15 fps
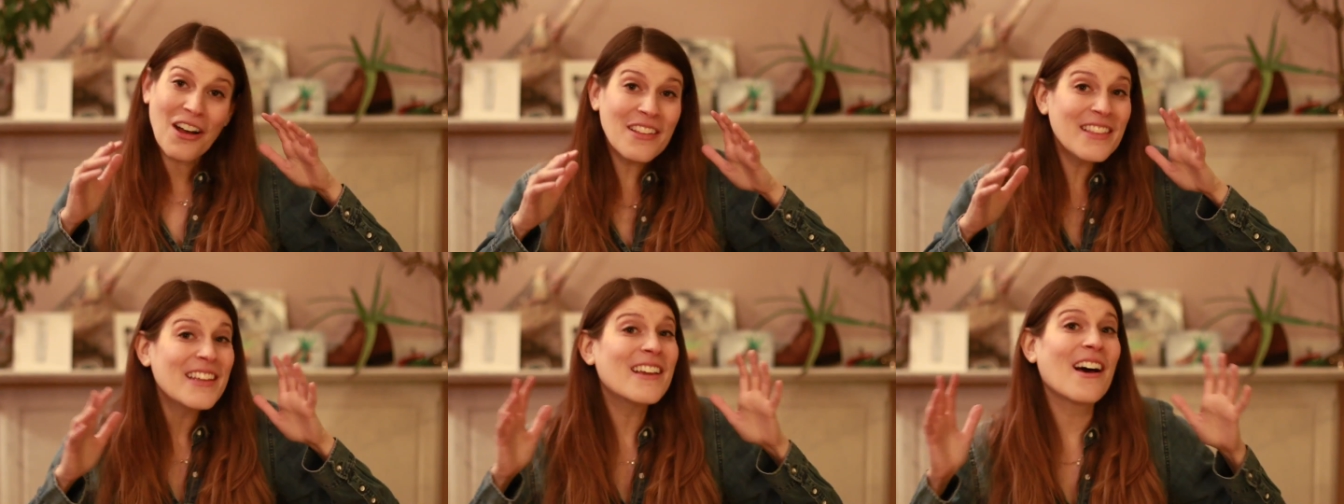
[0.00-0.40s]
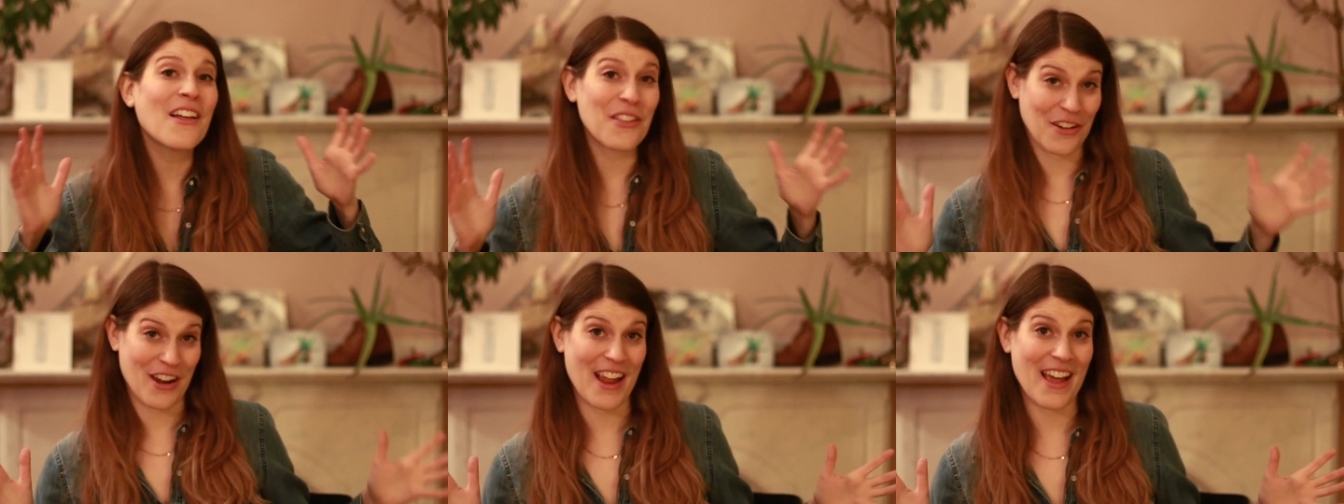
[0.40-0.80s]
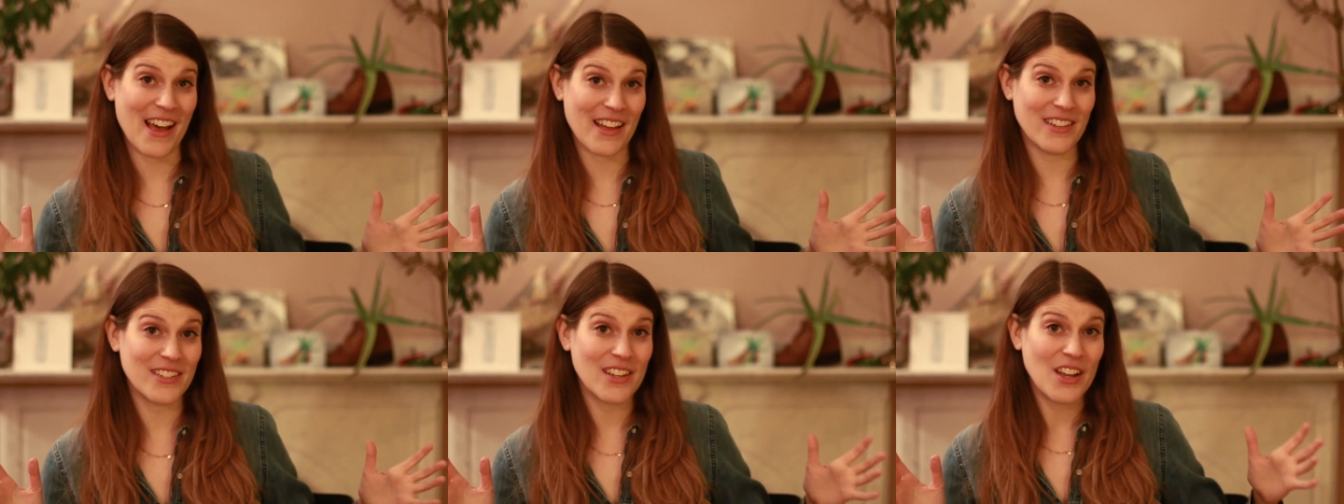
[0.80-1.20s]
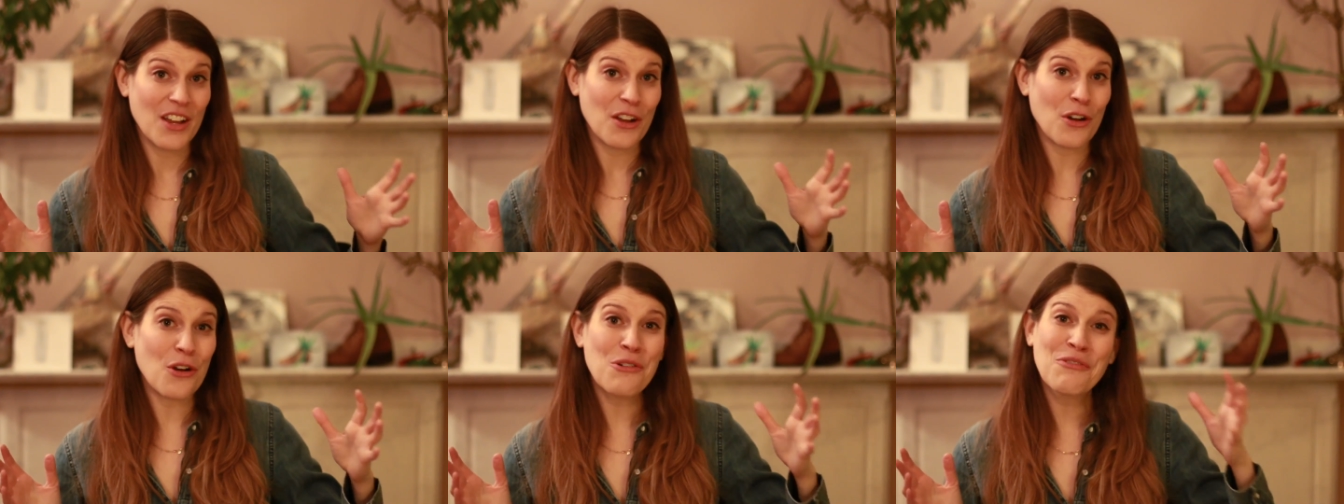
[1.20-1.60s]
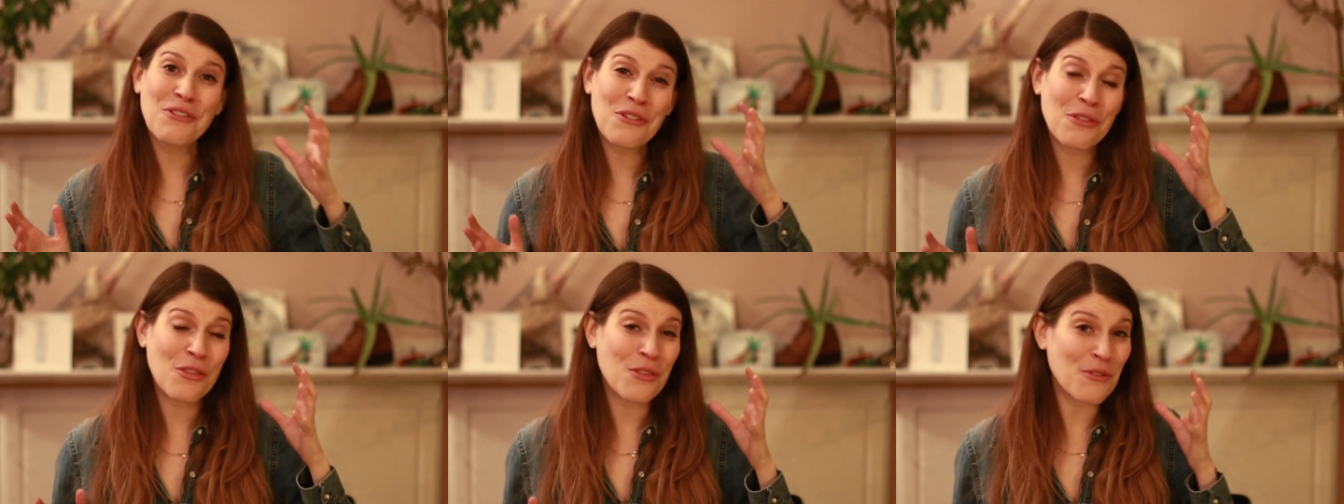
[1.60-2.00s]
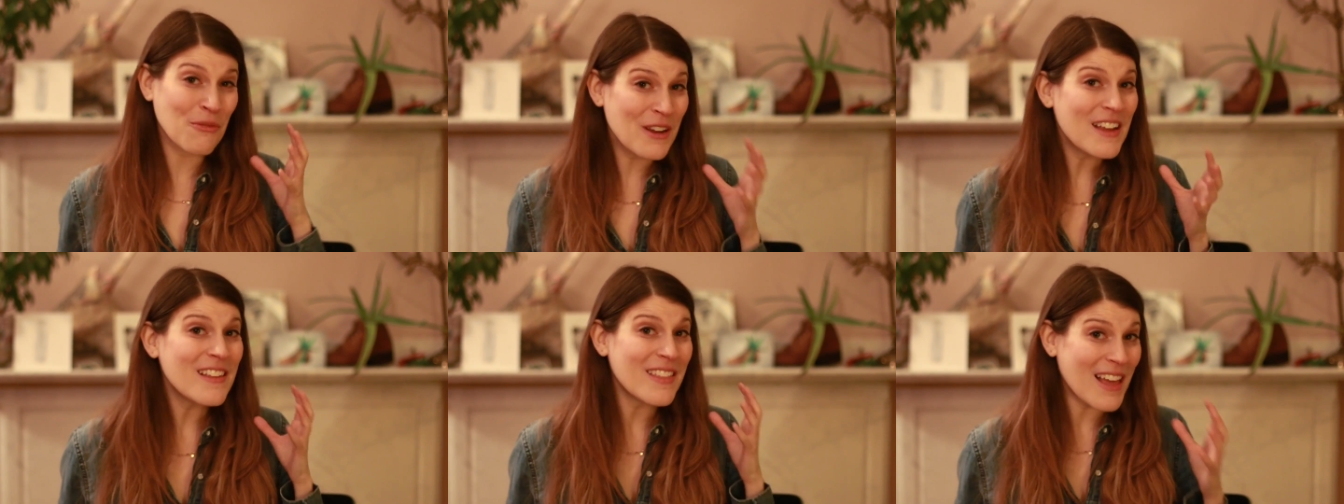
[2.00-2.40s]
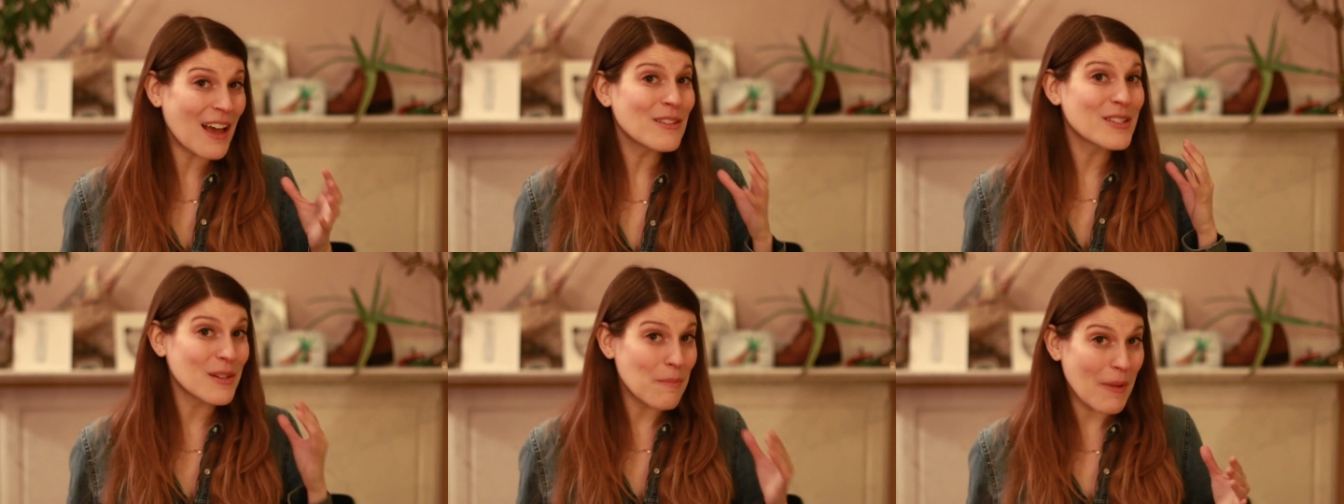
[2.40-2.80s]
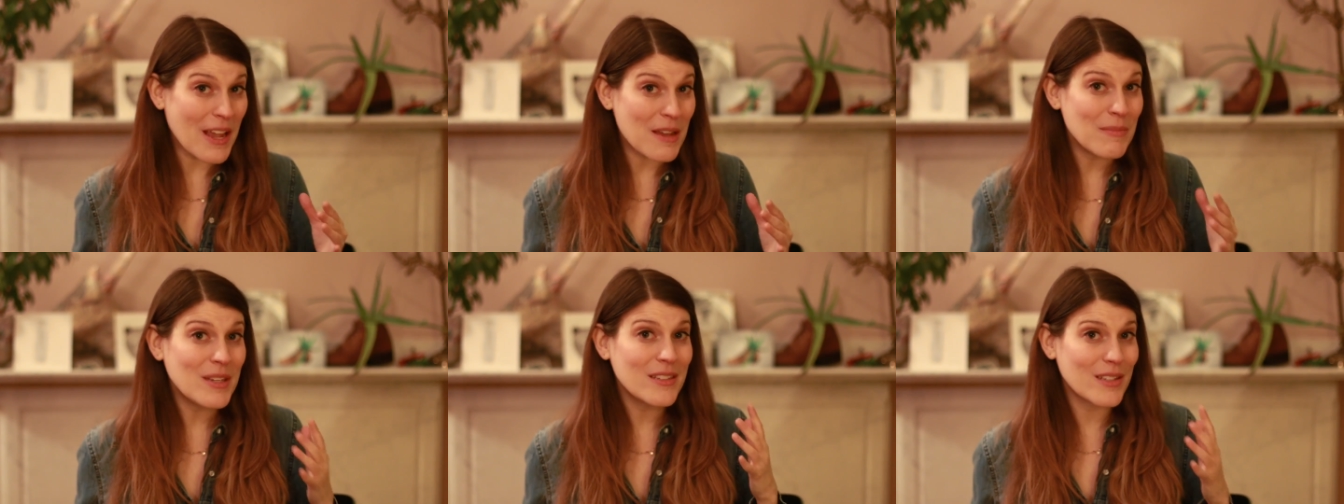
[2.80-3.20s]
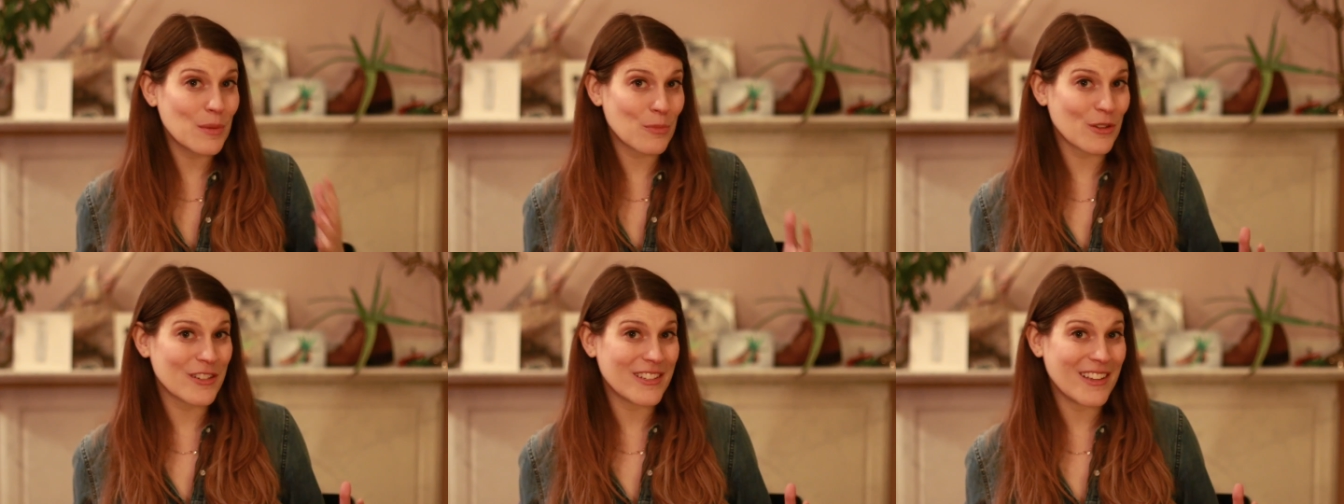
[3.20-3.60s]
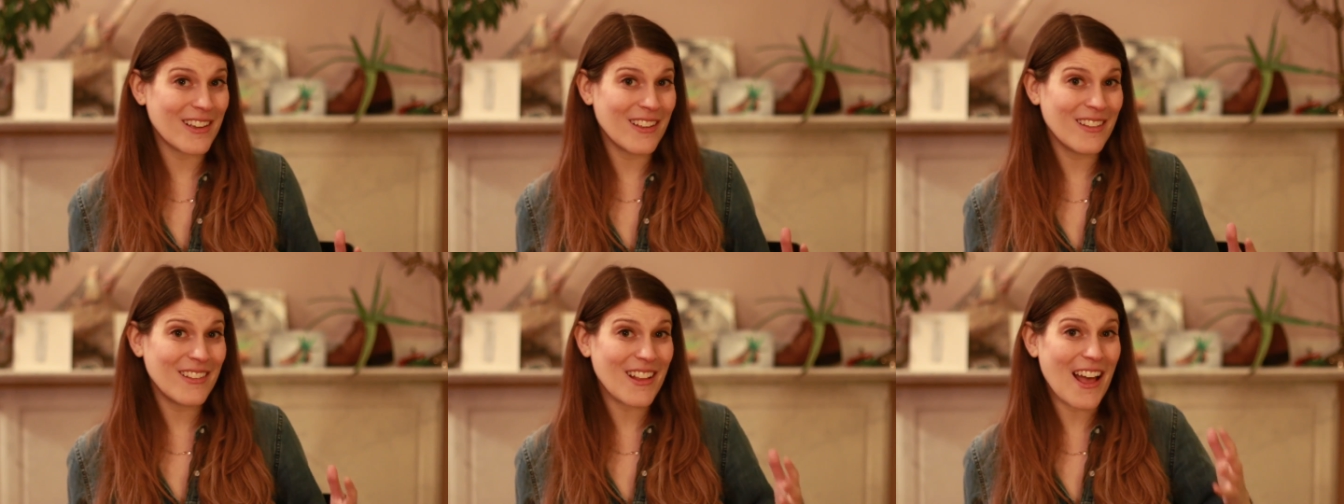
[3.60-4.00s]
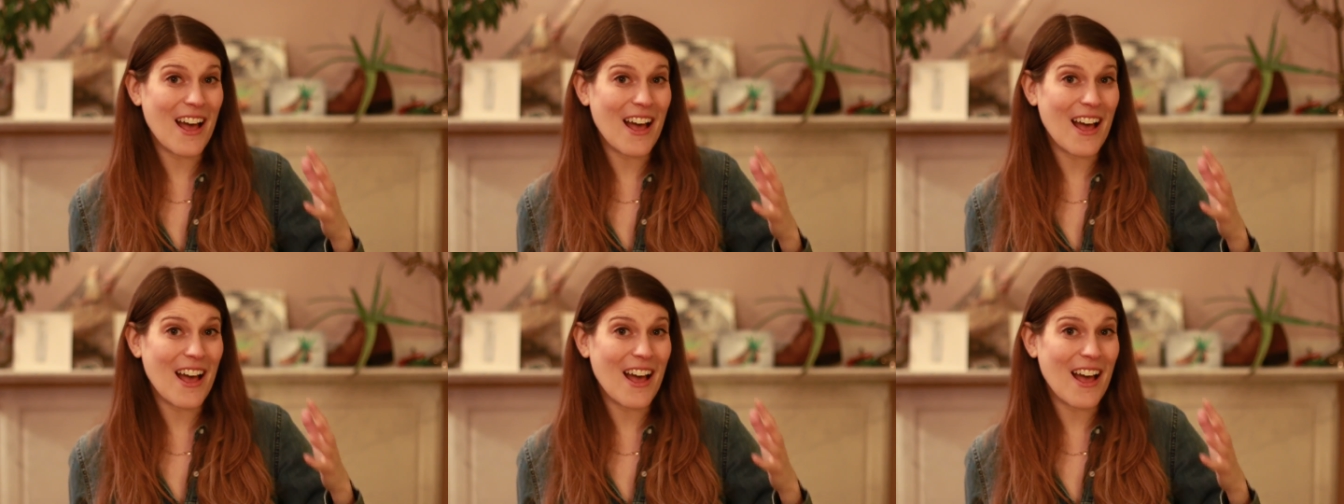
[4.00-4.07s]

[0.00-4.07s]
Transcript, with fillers: On the other hand, Over three thousand babies in Brazil